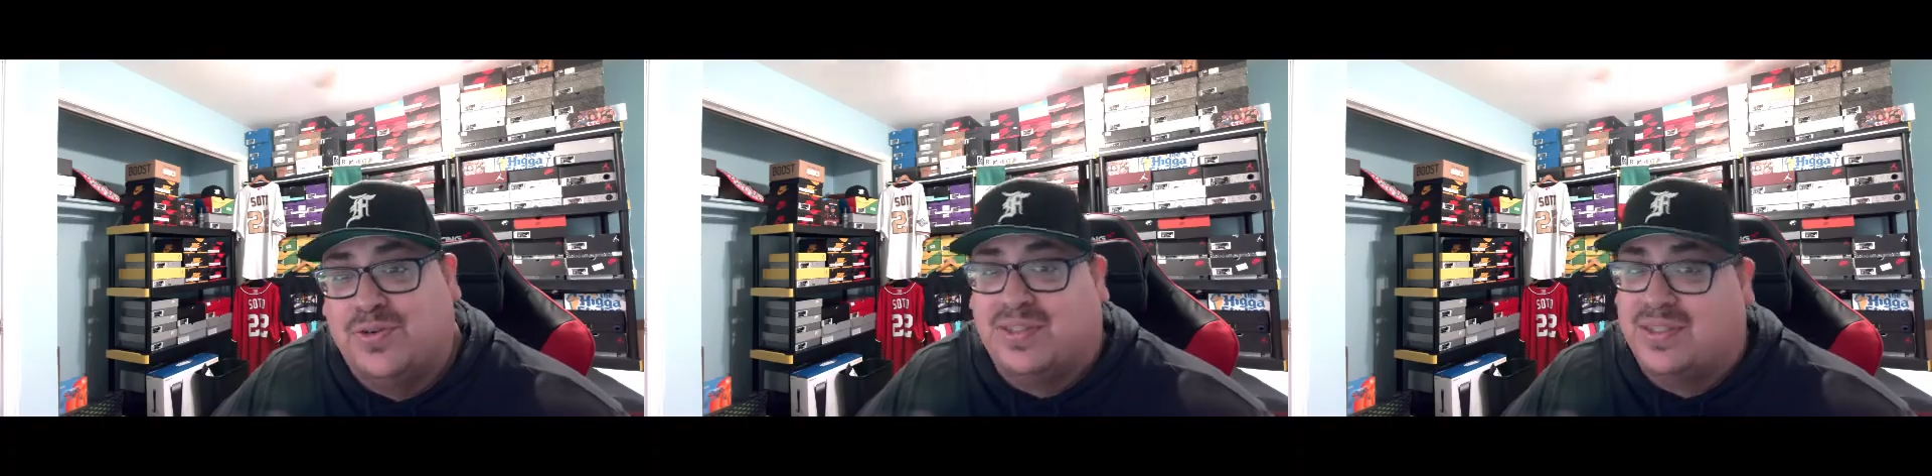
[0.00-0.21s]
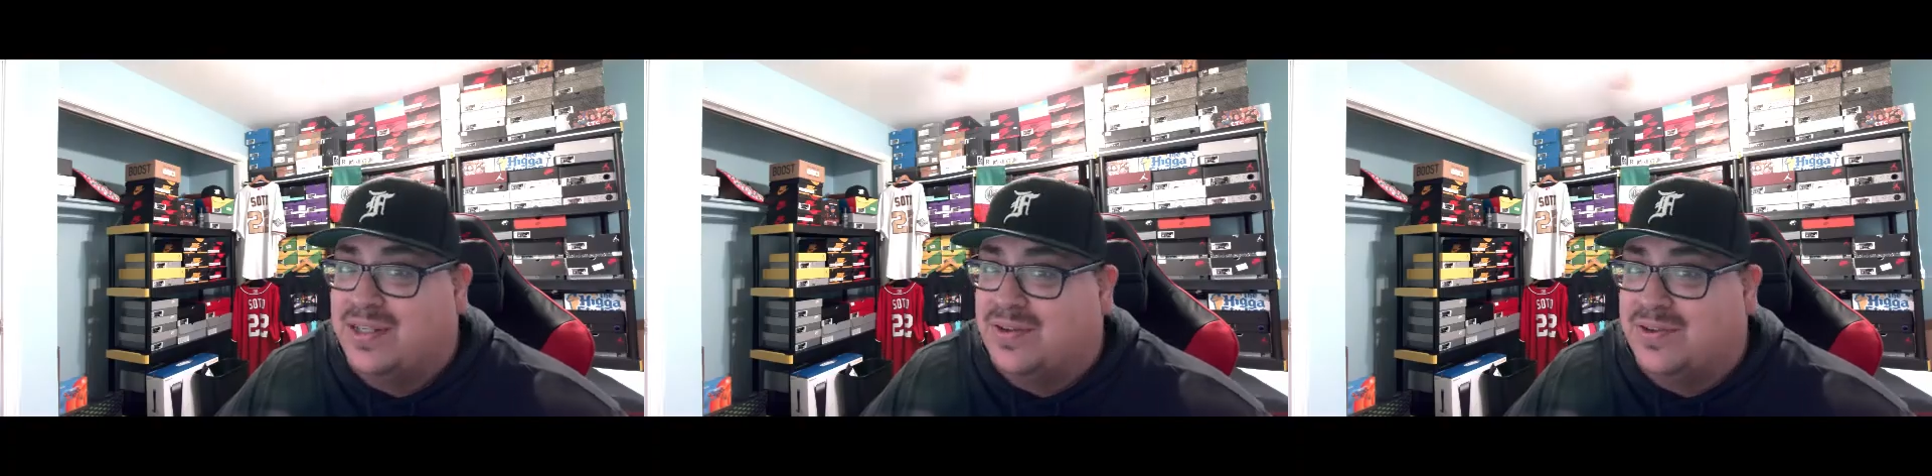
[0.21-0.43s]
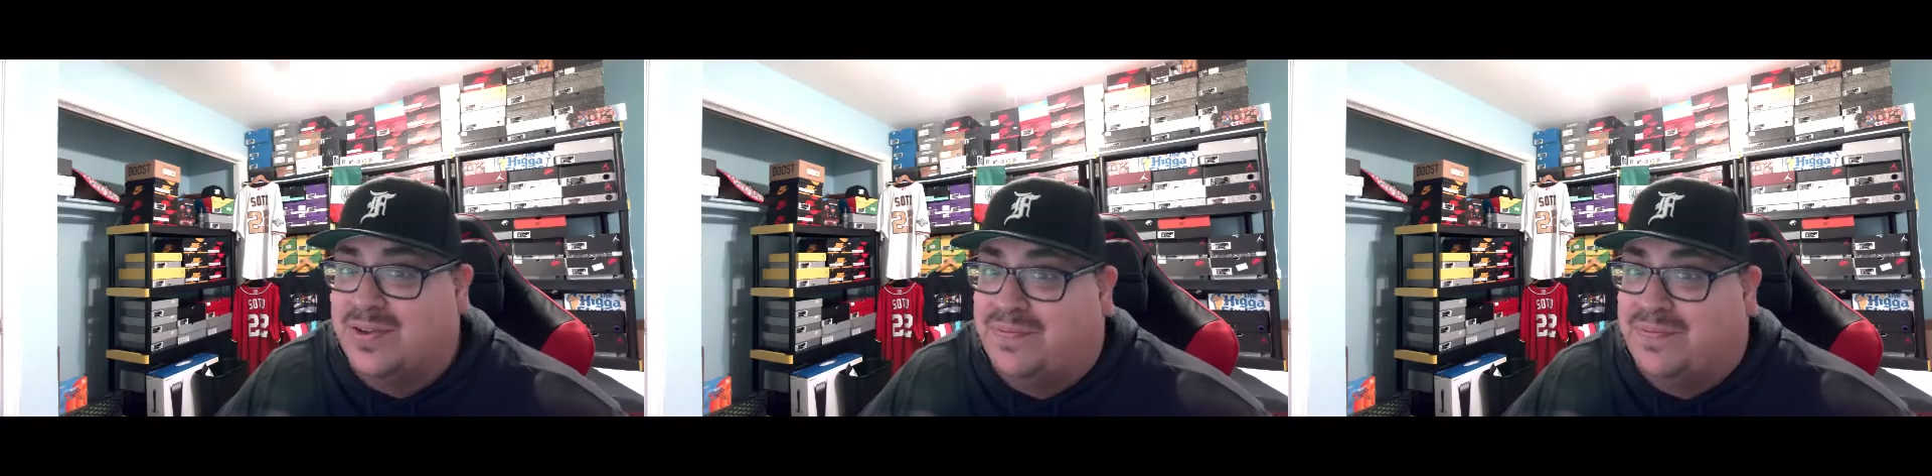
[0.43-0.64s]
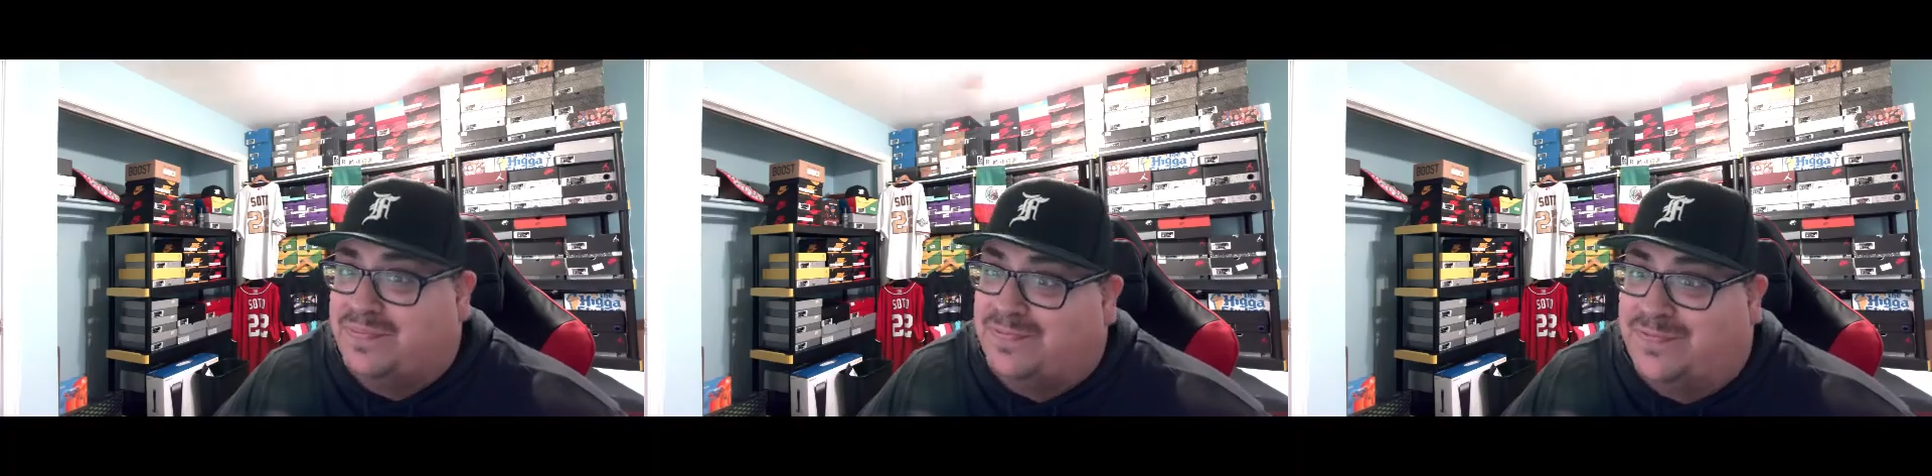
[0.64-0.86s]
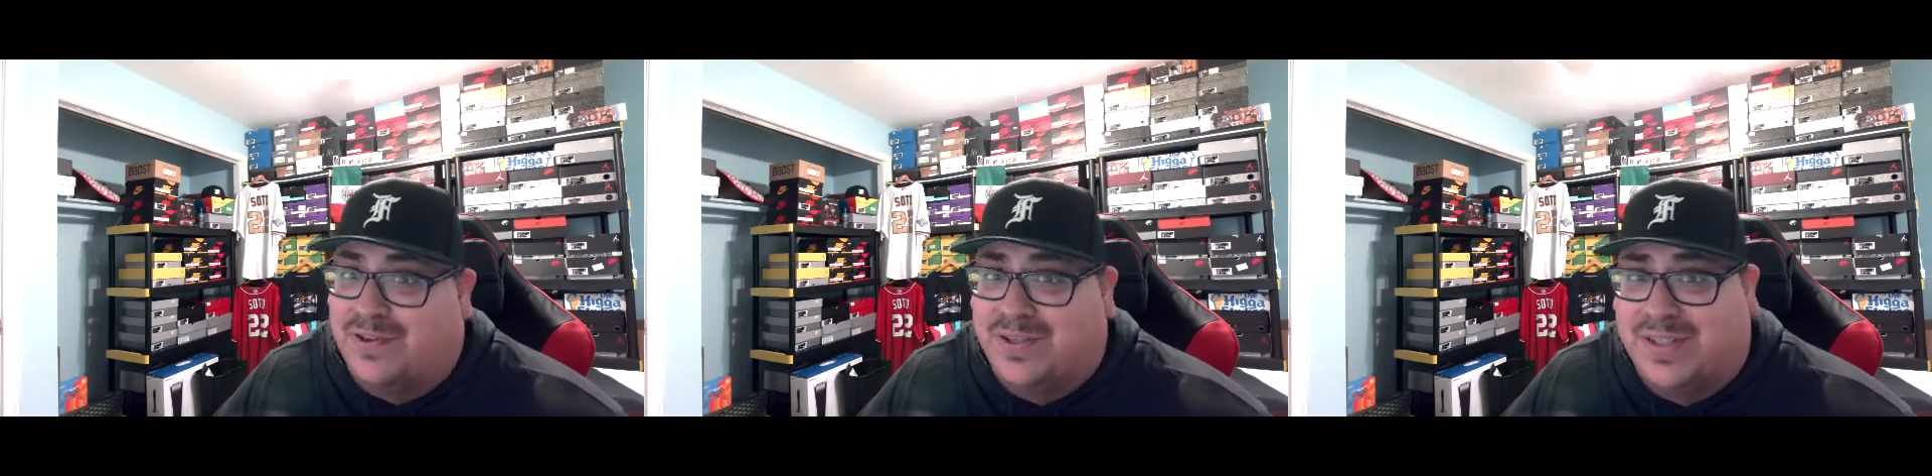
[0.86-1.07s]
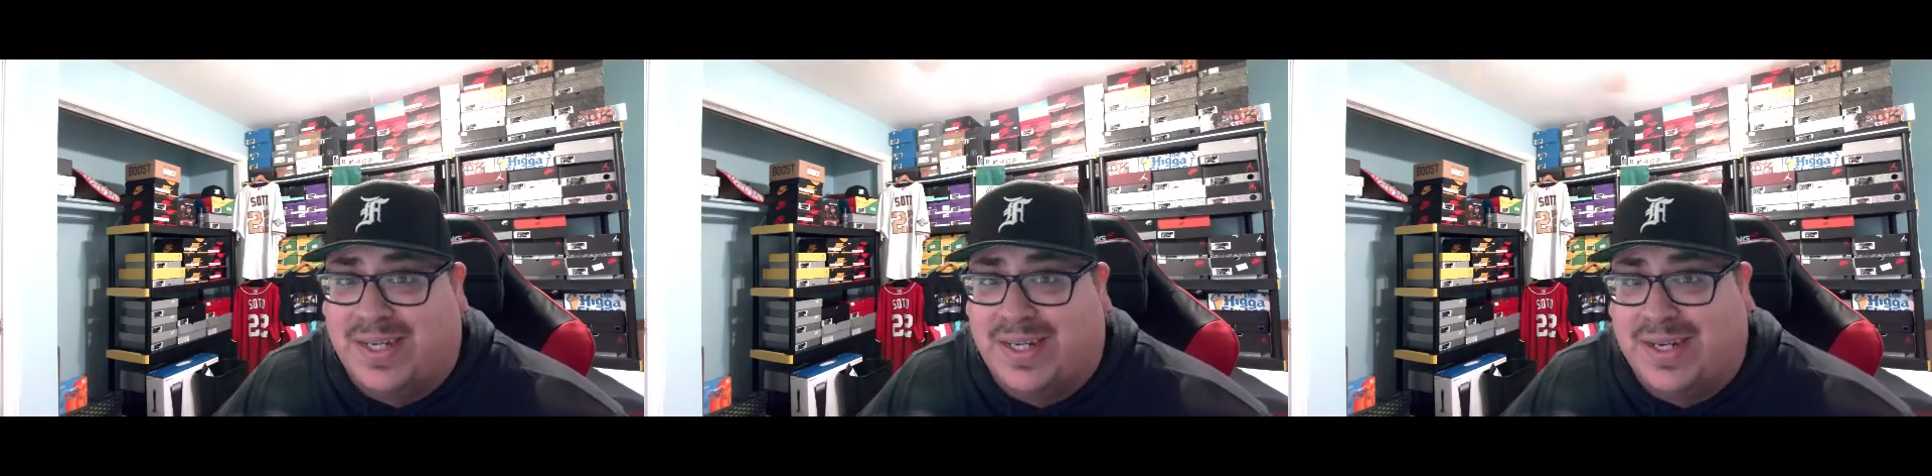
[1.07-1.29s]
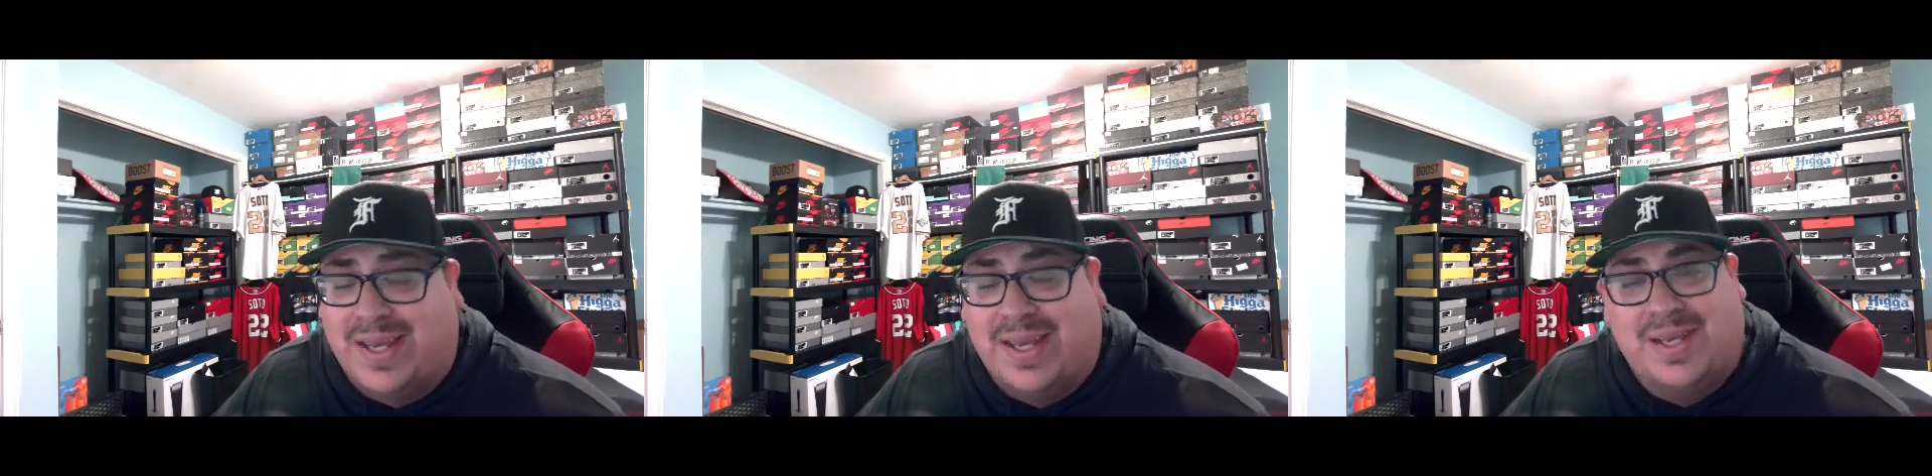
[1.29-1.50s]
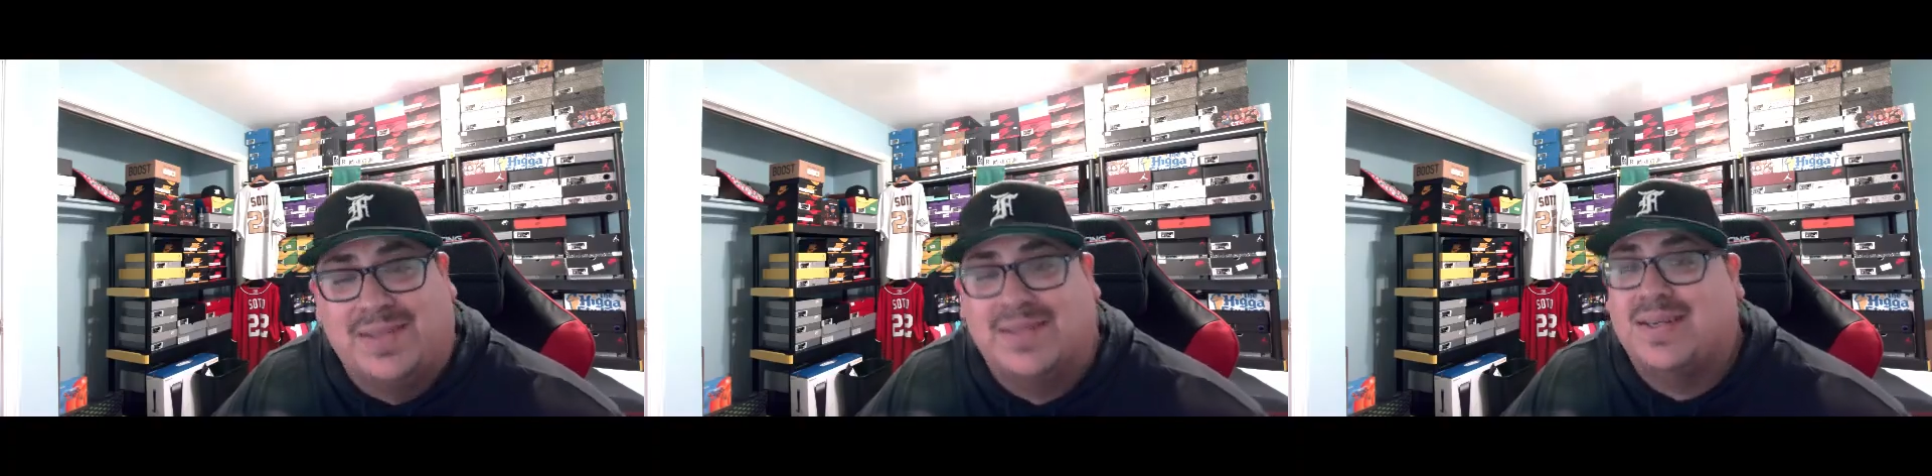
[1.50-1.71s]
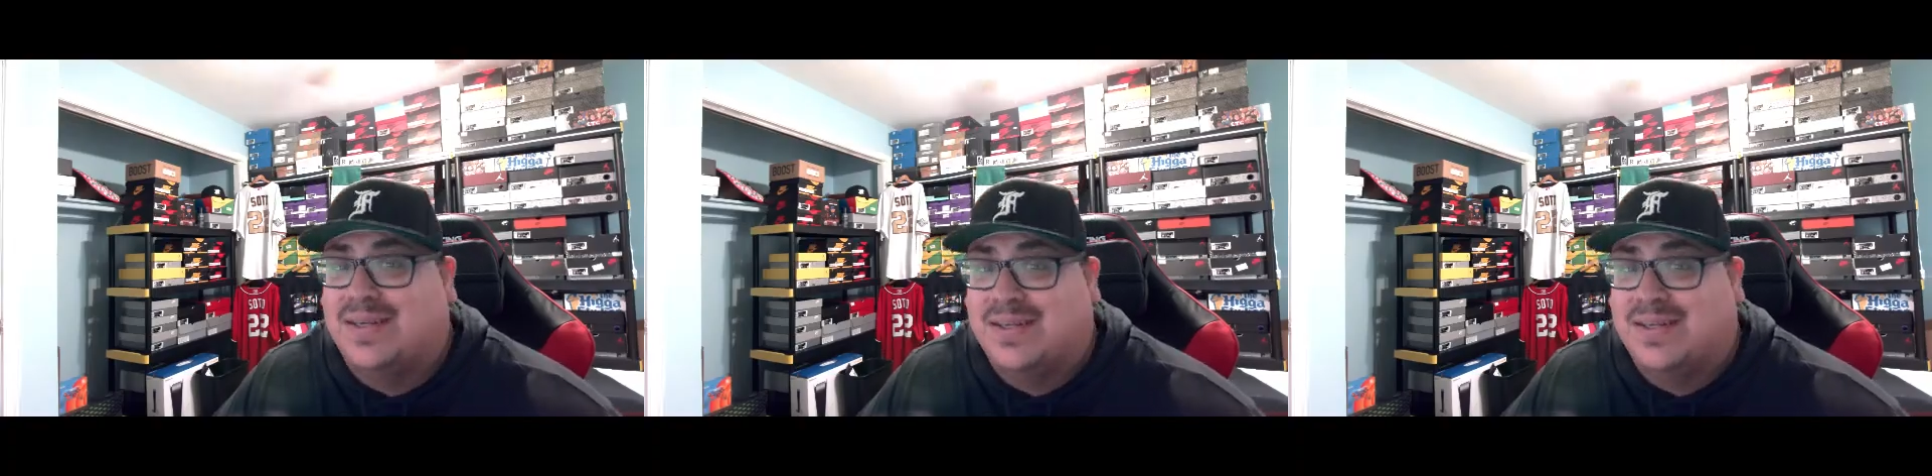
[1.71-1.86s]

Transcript: It's still the first 10 days,